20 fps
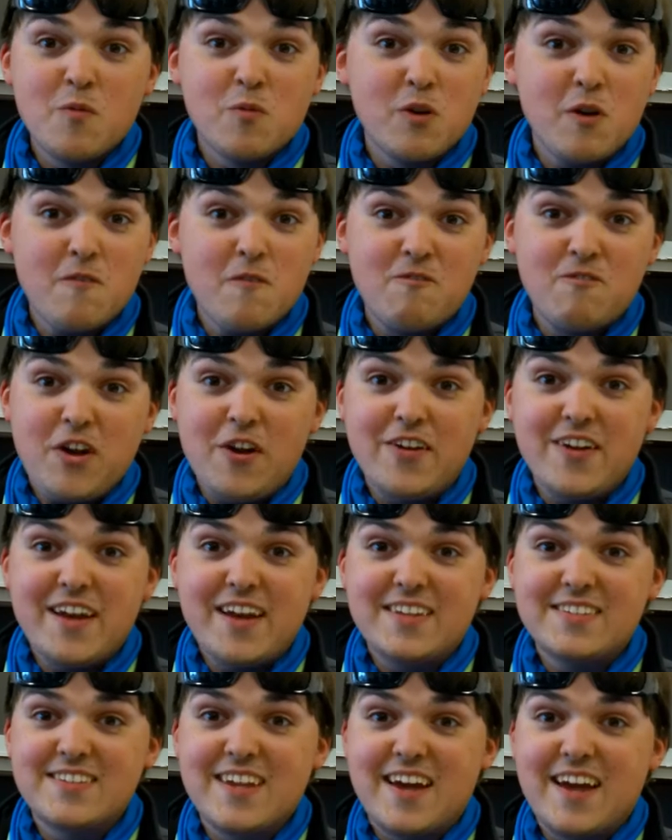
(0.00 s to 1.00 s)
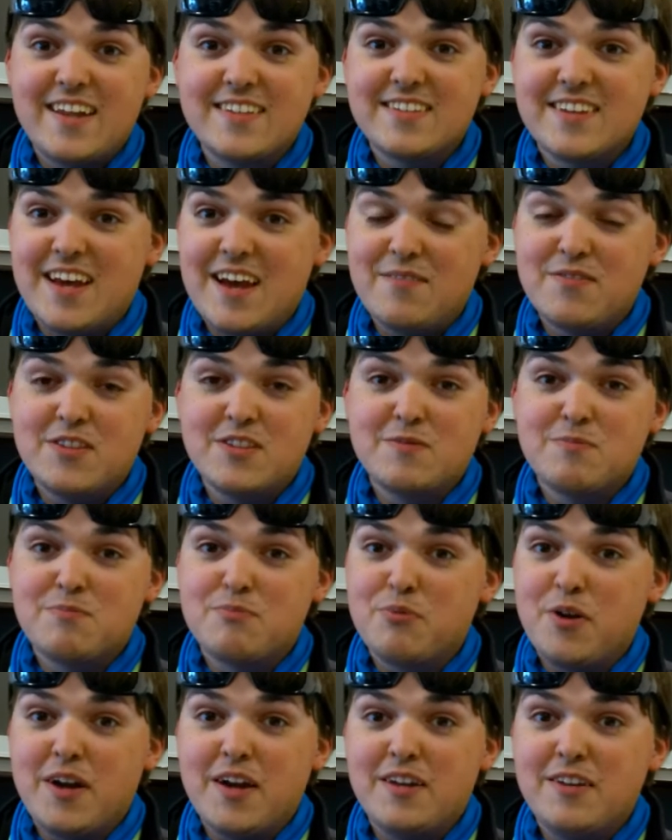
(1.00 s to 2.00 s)
We're very excited to have this
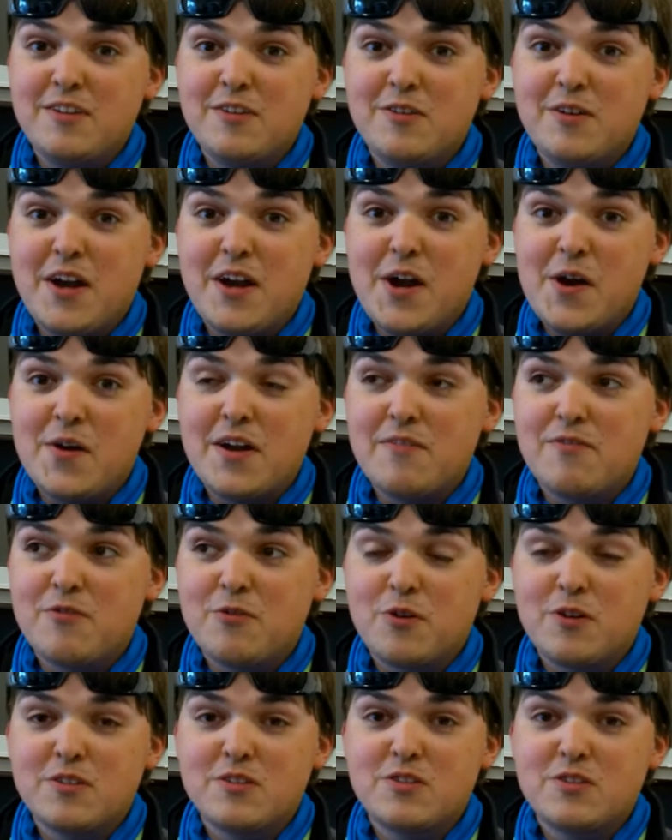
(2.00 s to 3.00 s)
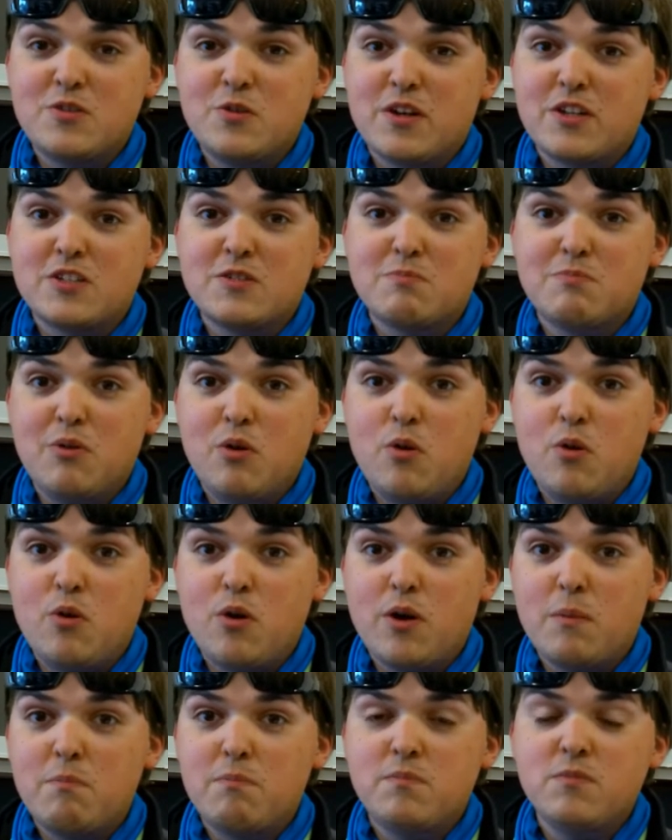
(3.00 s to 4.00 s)
brand new area for us to
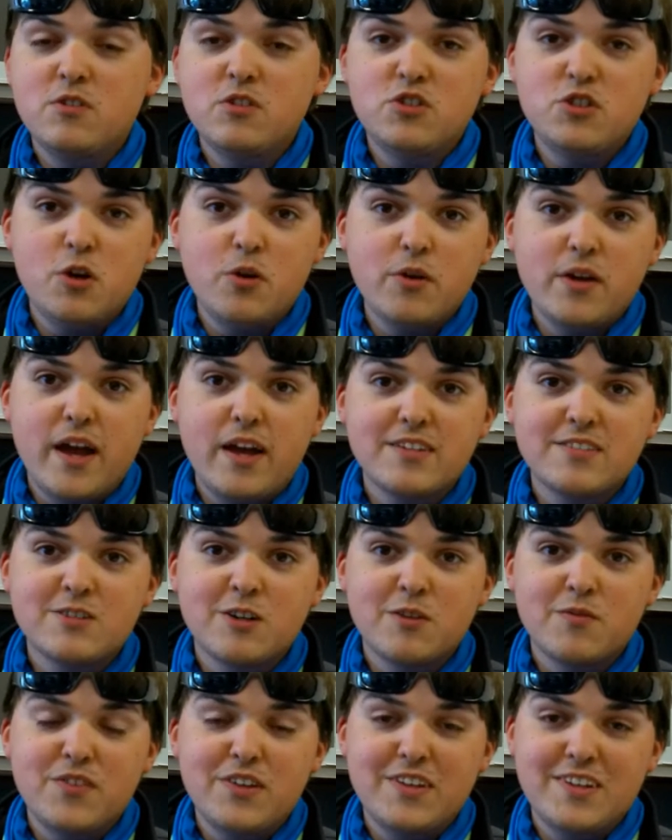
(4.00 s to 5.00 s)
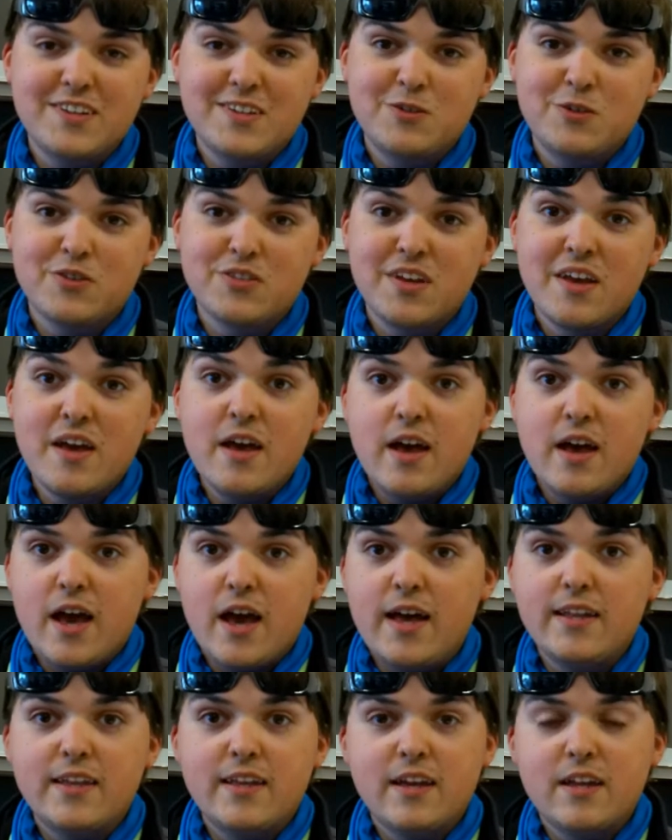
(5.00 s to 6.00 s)
explore, showcase our vehicles,
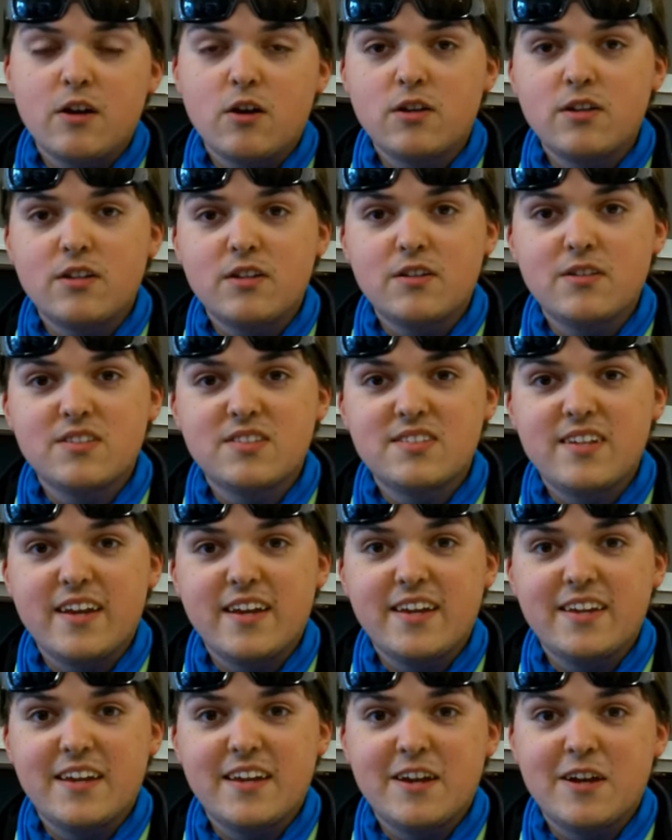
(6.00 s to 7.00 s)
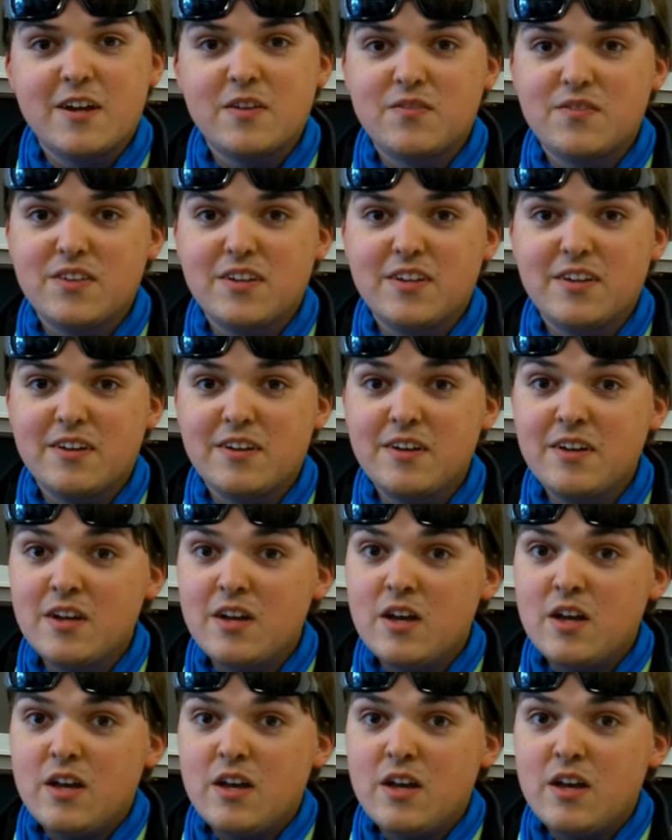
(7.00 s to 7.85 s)
and get our deals taken care of in here.